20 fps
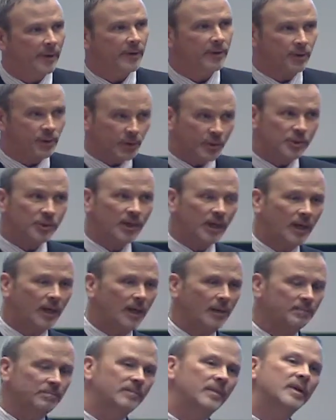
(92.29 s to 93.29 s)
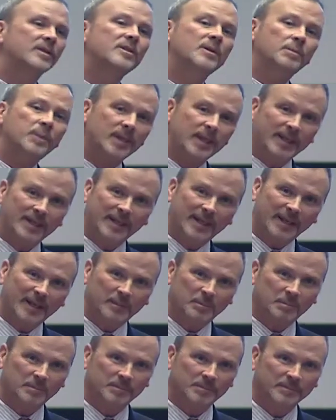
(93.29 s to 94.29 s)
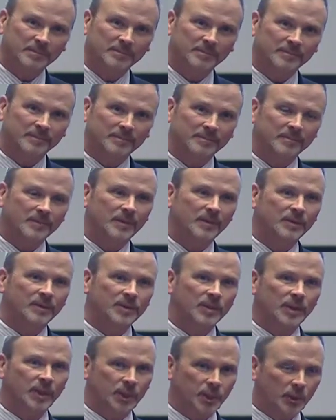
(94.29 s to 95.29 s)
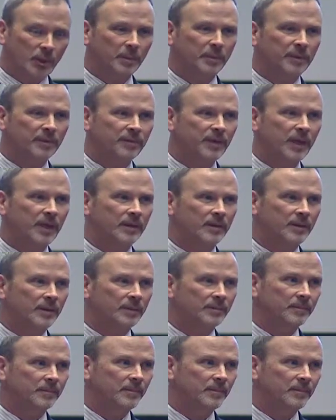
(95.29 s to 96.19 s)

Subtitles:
Your job is to play the game so that you can be found.